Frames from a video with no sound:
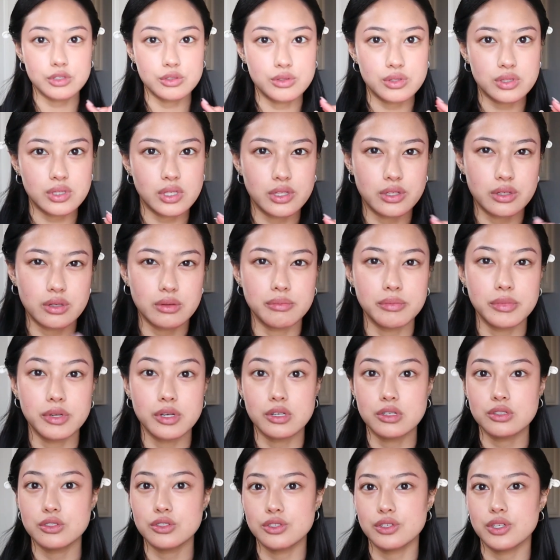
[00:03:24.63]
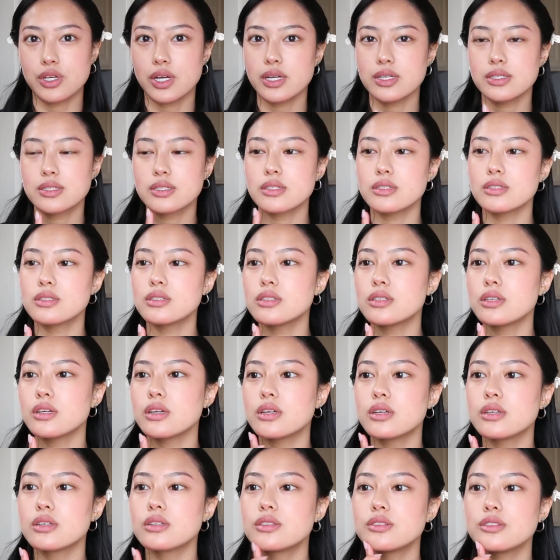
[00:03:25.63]
gonna use a little mirror so you guys can
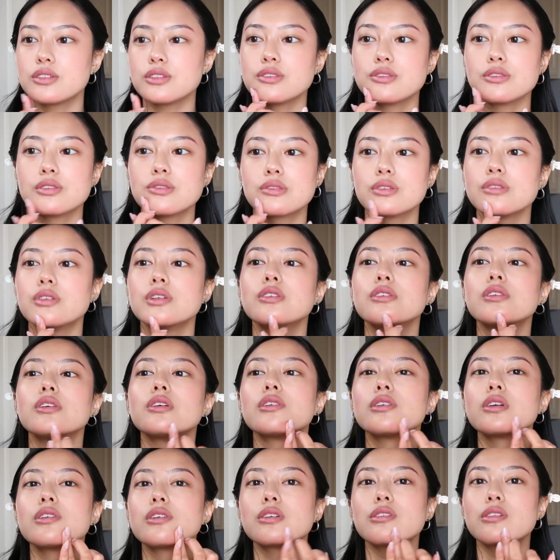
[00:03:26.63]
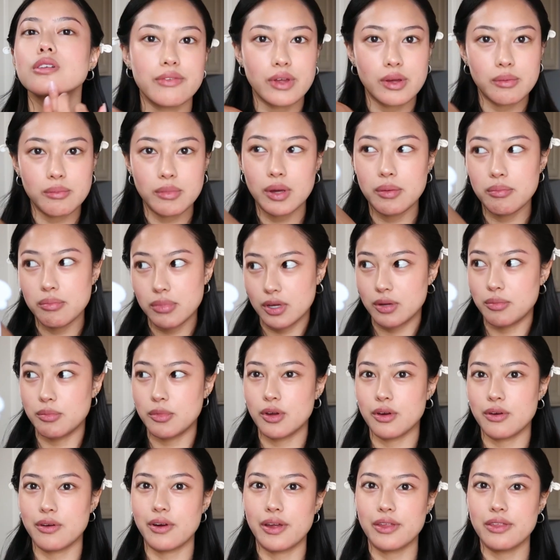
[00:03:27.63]
see too. I have like my big
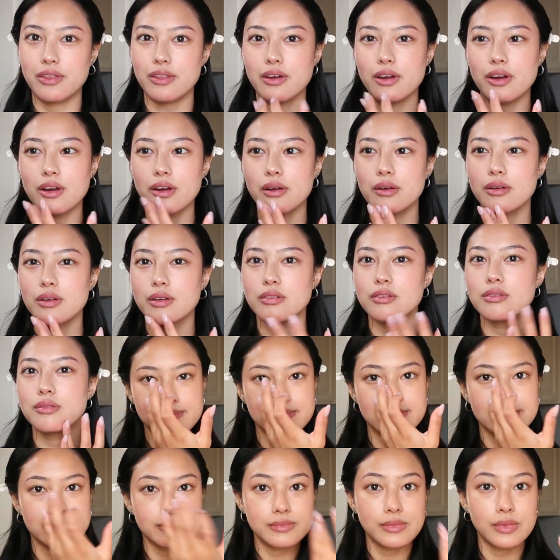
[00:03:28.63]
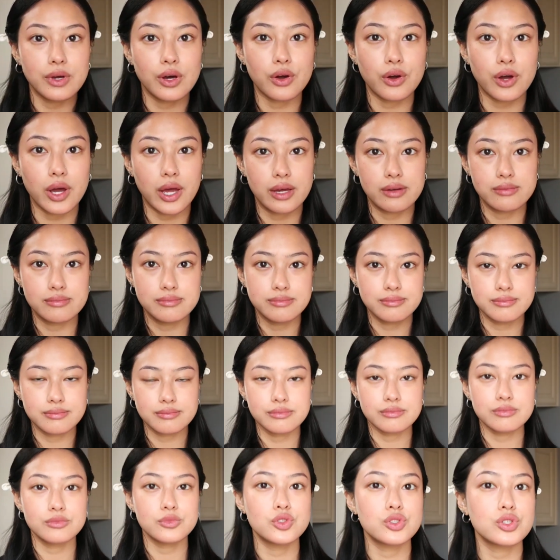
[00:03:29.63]
mirror right there. Okay,
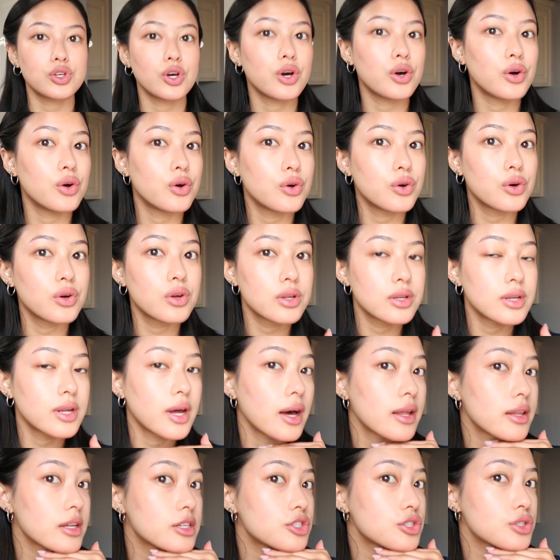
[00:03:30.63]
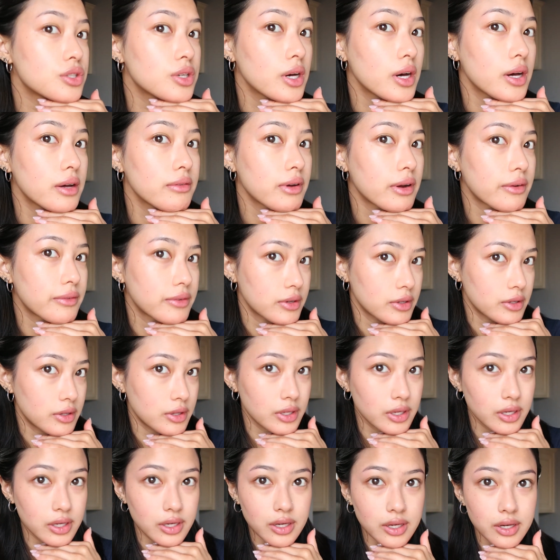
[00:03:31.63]
so now that you have
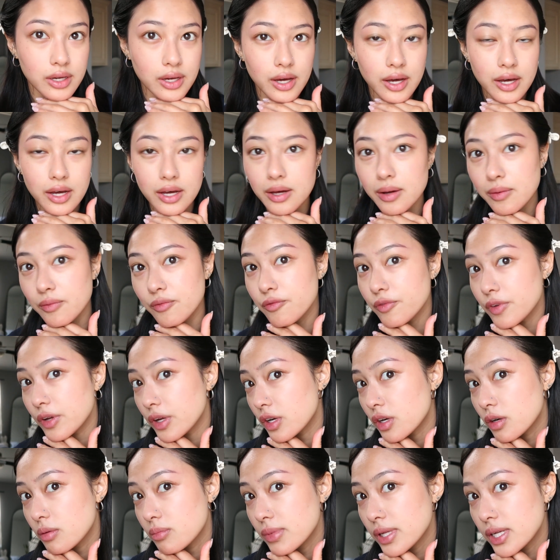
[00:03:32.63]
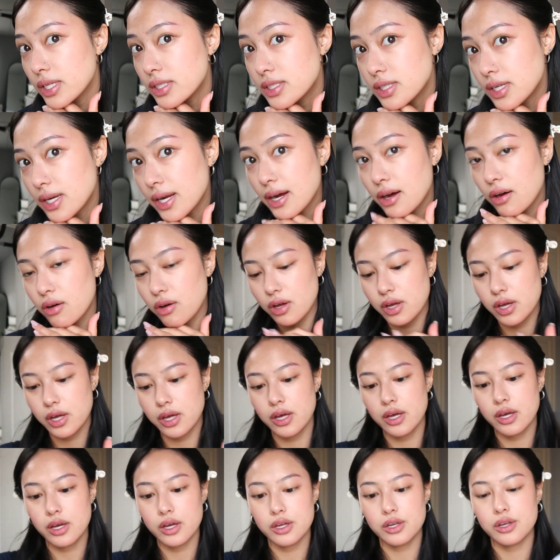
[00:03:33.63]
everything finger blended out,
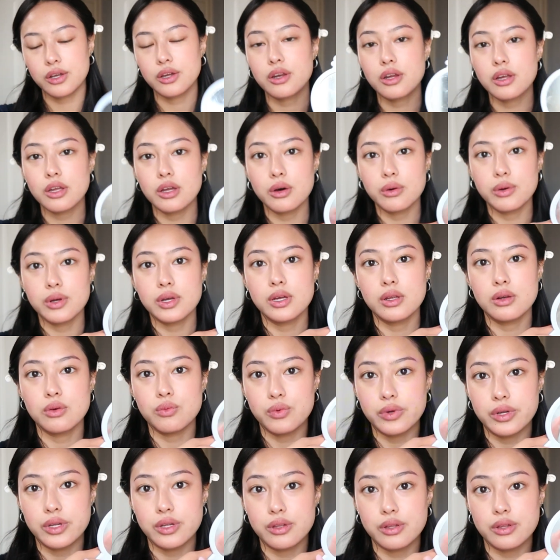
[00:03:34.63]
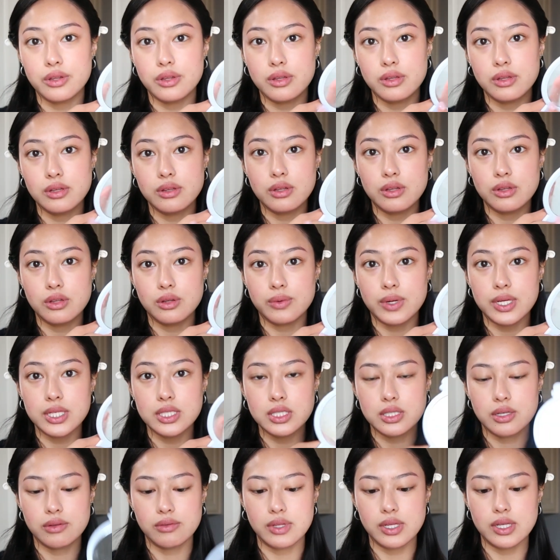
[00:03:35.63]
you're gonna go in with the
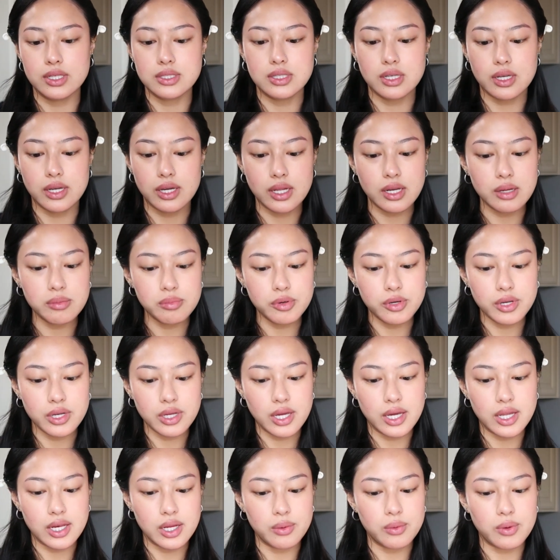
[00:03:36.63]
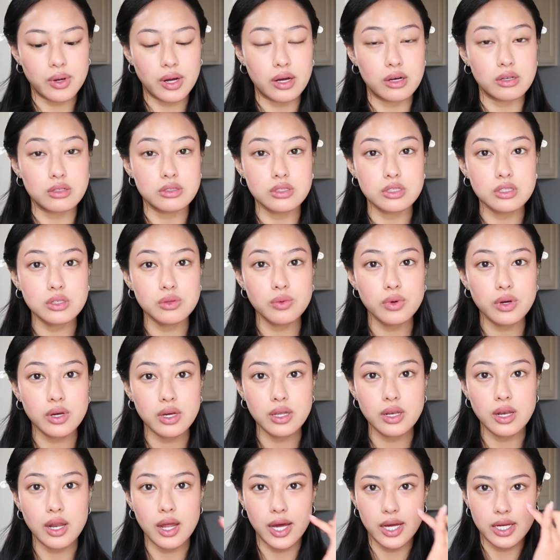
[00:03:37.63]
rest of this and kind of put it anywhere else you
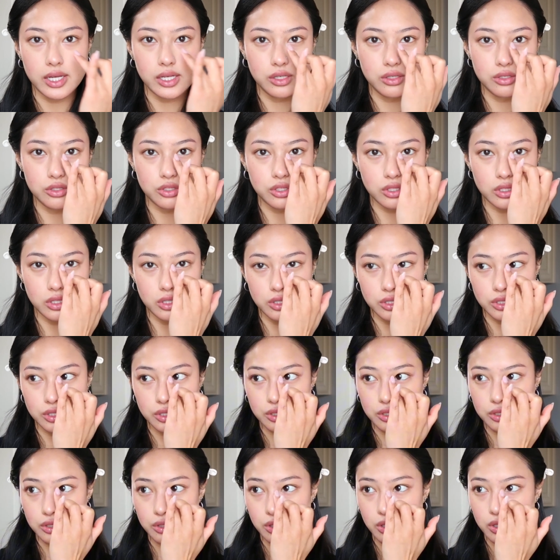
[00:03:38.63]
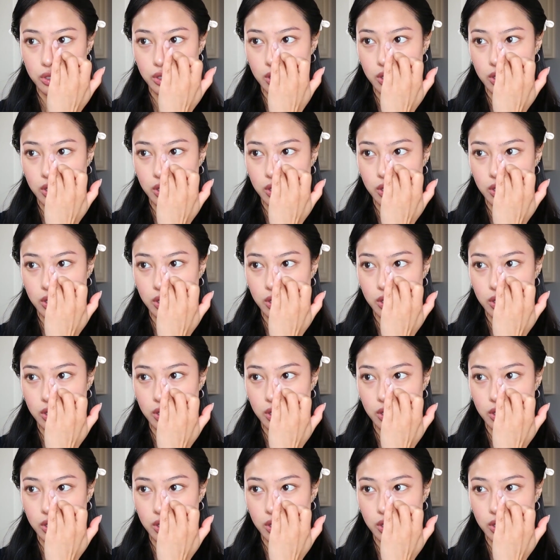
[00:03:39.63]
want. I usually do